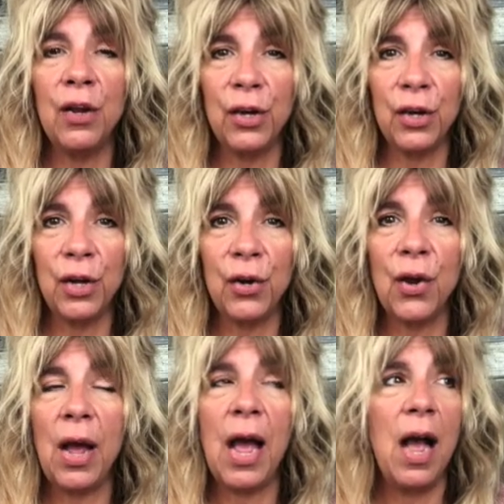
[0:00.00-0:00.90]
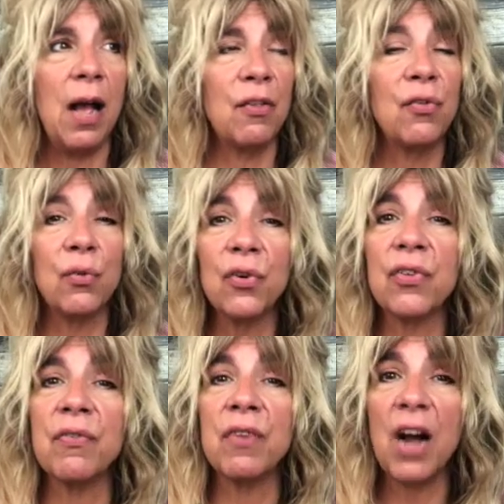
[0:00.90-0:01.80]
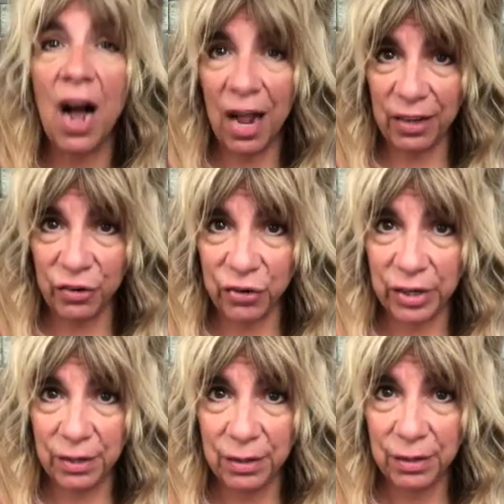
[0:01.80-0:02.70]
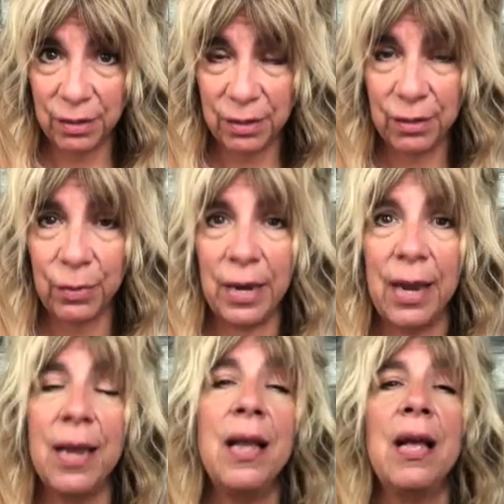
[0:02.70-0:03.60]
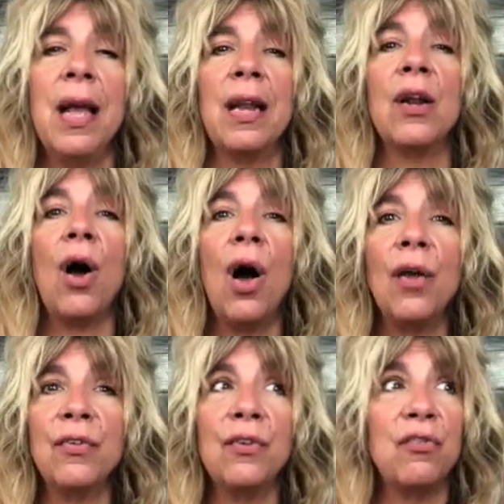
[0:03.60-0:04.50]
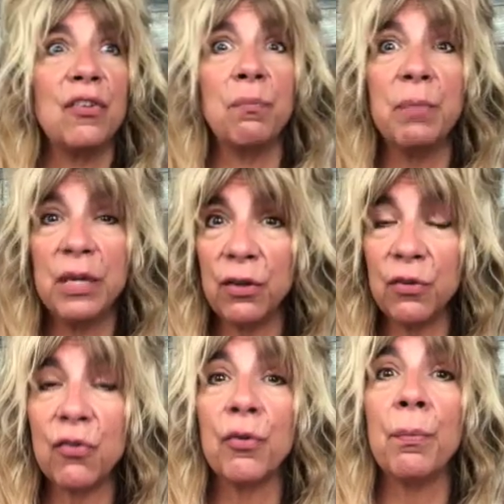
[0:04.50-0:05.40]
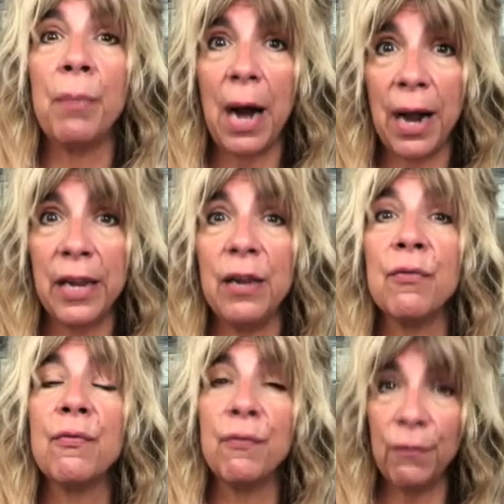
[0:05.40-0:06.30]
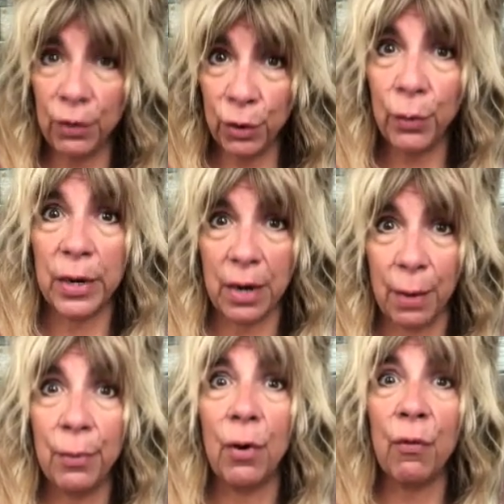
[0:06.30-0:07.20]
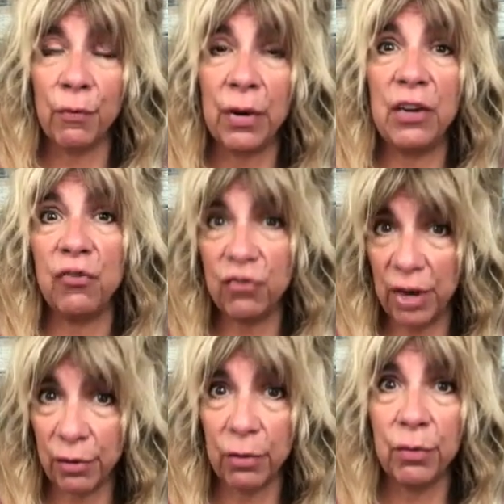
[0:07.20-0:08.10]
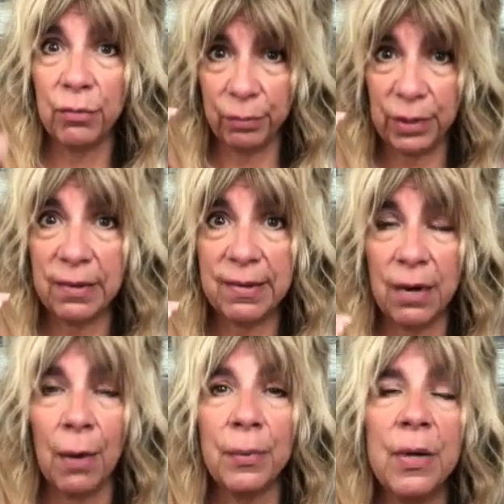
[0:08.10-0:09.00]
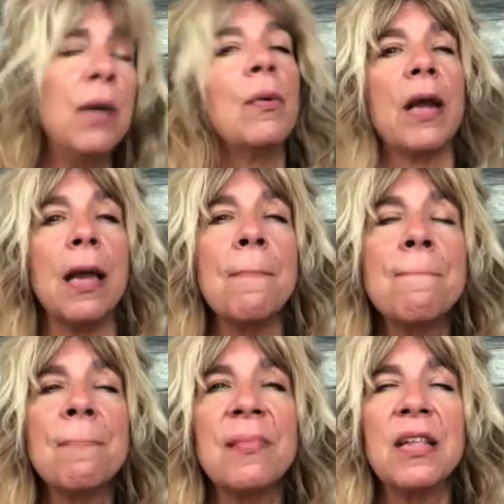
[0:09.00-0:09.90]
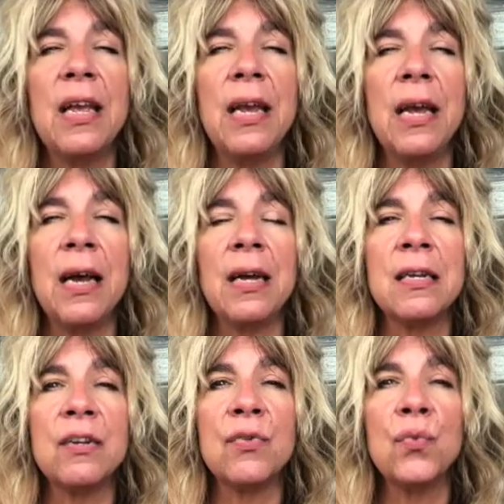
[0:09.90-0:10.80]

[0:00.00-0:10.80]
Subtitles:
good a source of collagen, okay? And it also just builds your body fluid up over in general, builds it up, okay? And